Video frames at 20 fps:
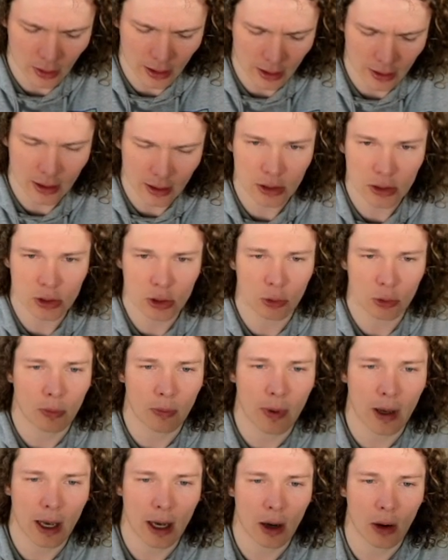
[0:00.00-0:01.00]
I think
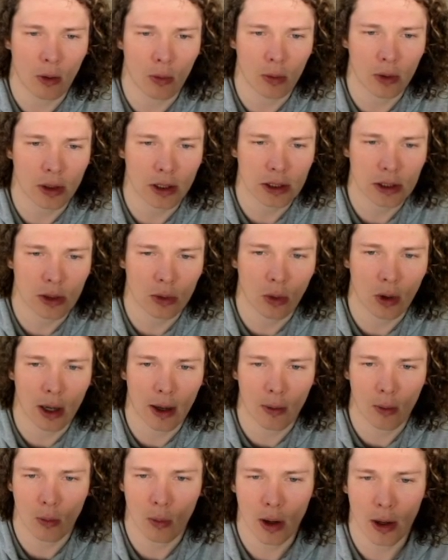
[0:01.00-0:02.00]
Superpower works
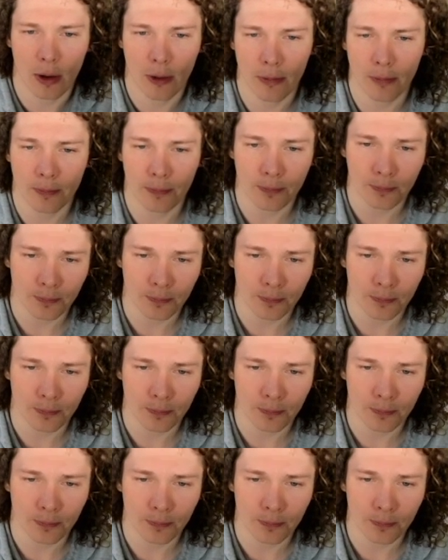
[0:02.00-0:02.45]
quite well.